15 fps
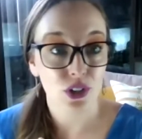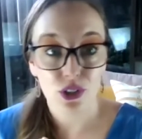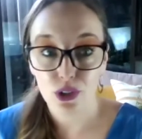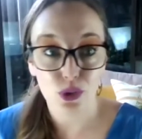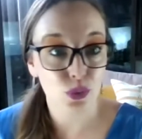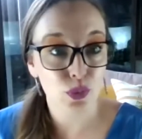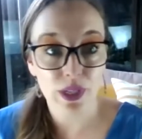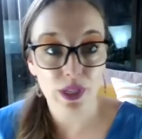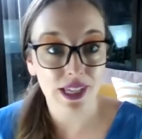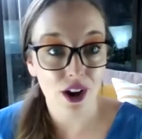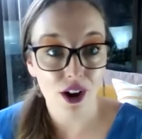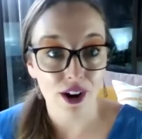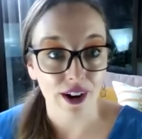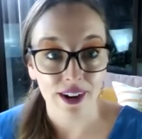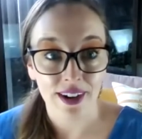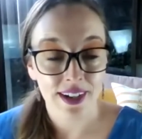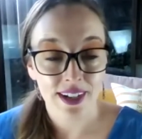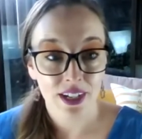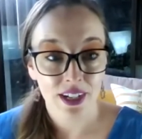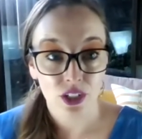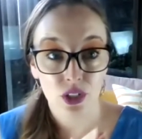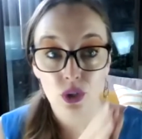You really are.
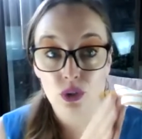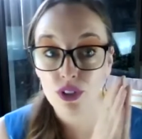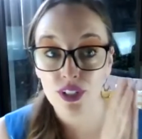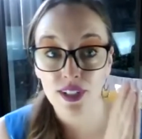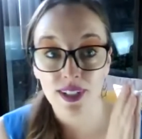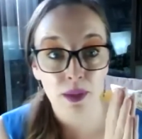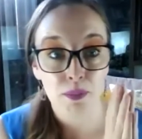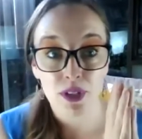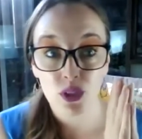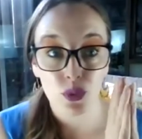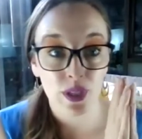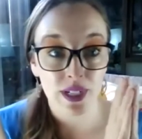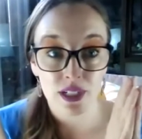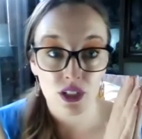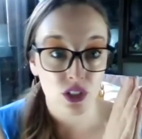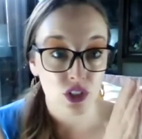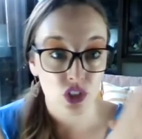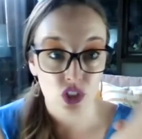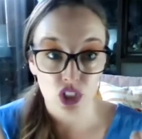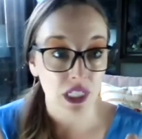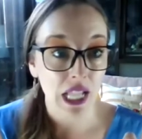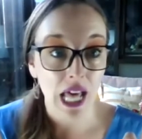You don't sleep between
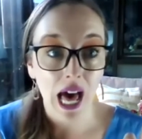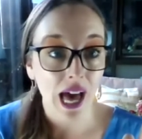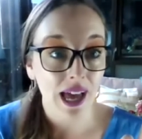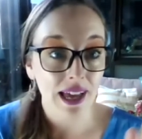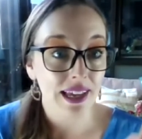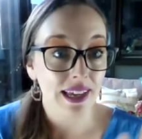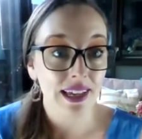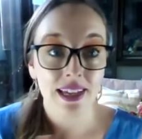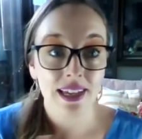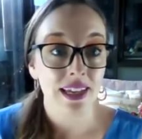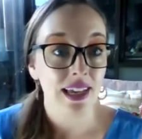July